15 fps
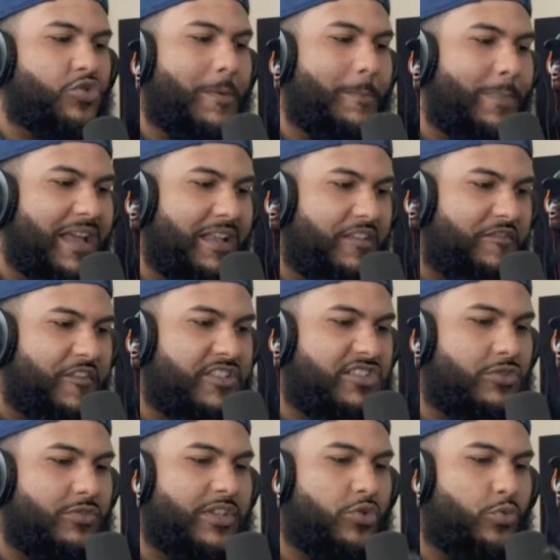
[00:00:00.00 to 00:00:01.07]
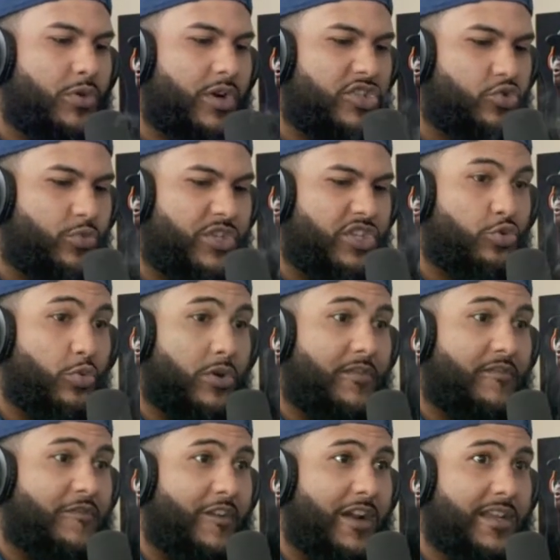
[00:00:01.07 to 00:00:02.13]
friends with benefits only works when you
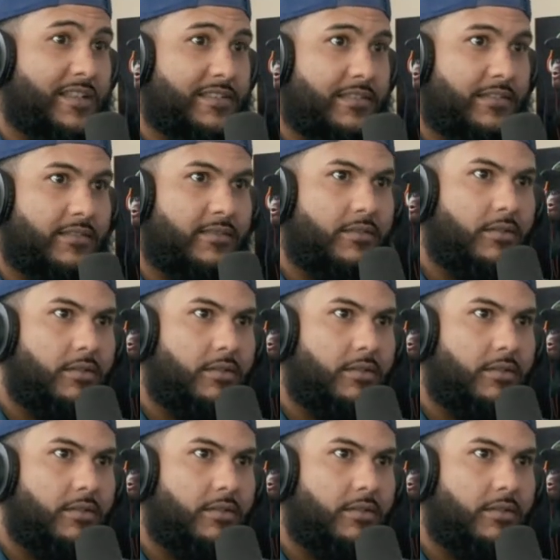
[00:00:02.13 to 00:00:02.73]
weren't friends.